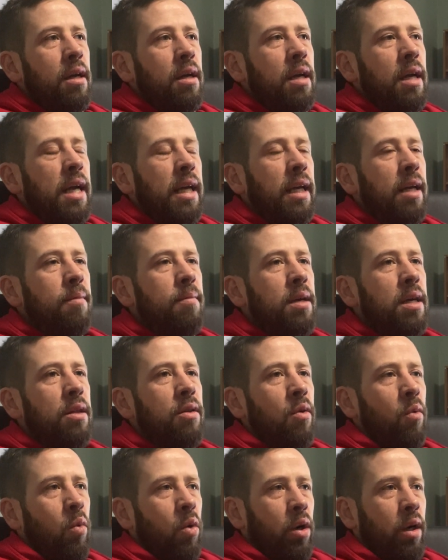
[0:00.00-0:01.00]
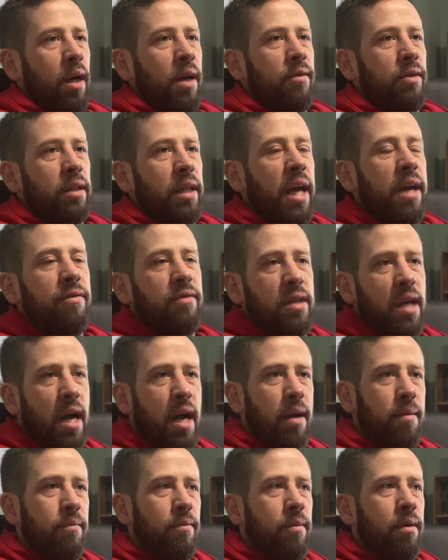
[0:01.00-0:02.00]
it can be the work of a
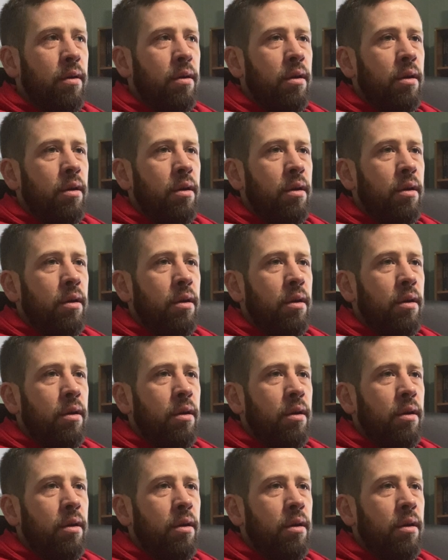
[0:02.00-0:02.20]
lifetime